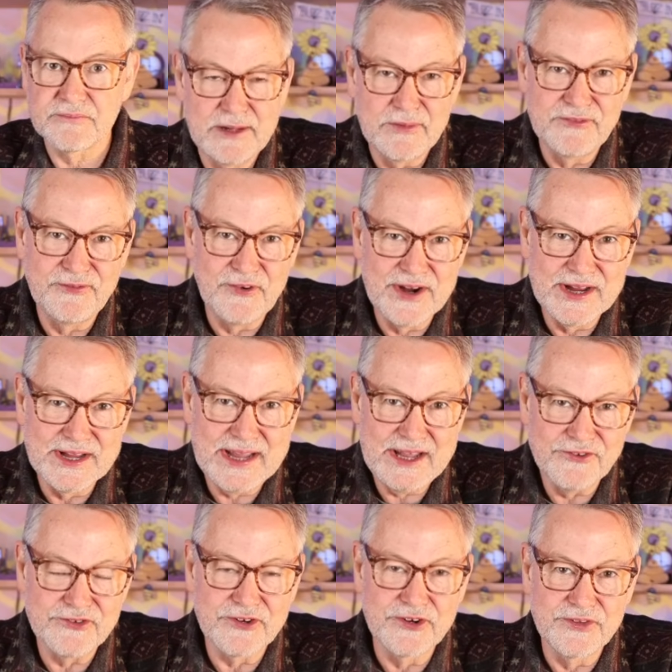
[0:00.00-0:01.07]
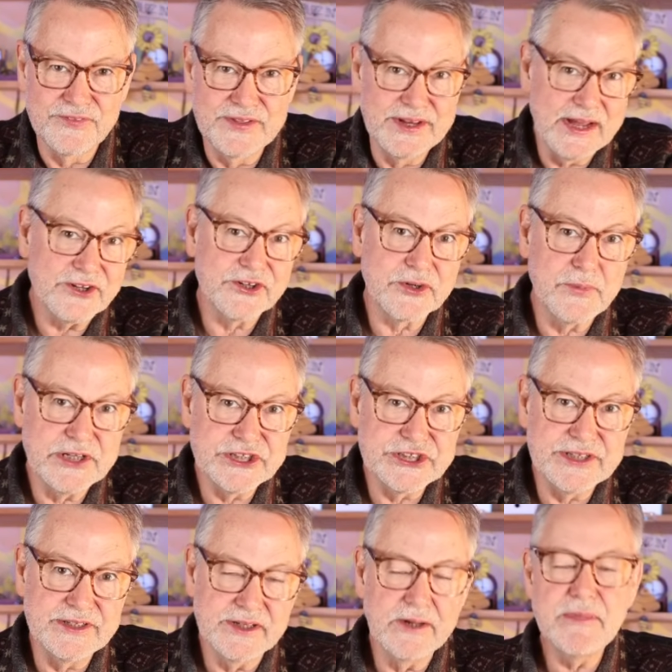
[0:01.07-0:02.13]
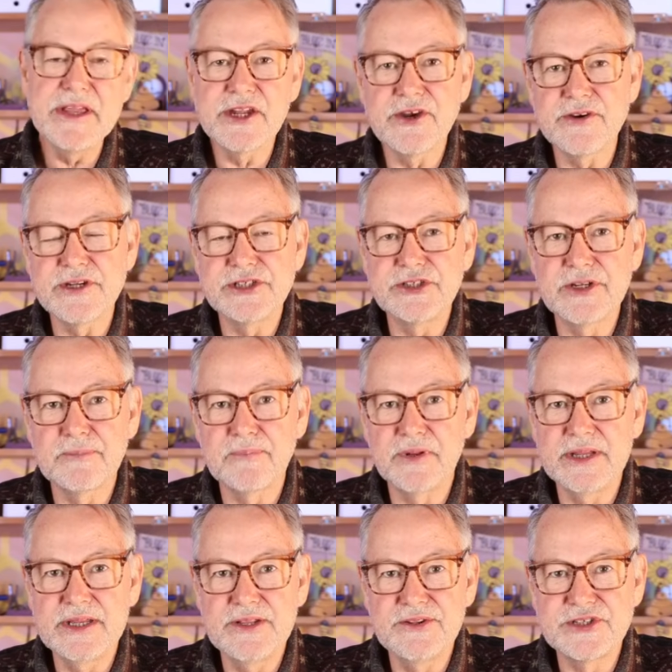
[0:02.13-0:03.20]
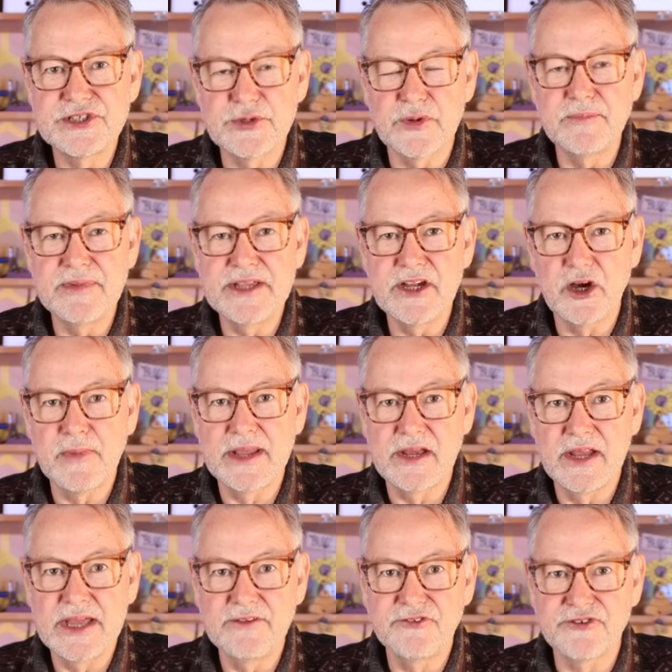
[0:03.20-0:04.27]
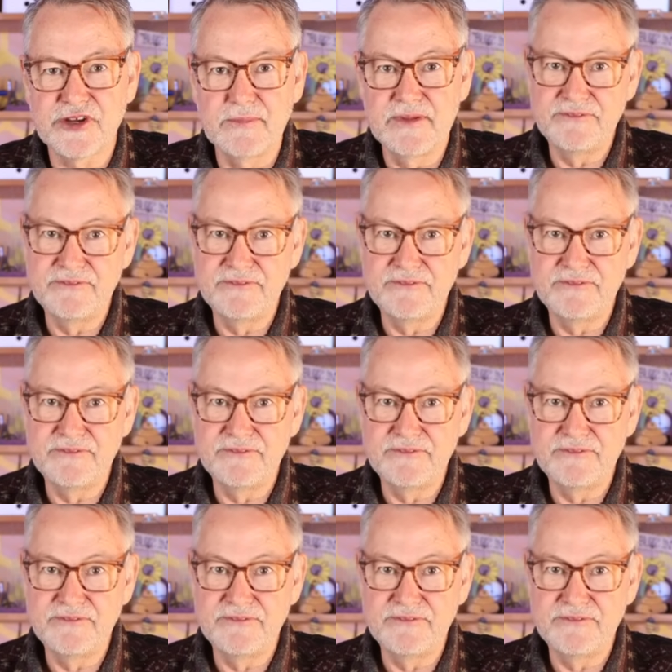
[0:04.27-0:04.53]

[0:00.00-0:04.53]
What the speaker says: Now, before I answer the next question, let me encourage you to please join me on my live stream.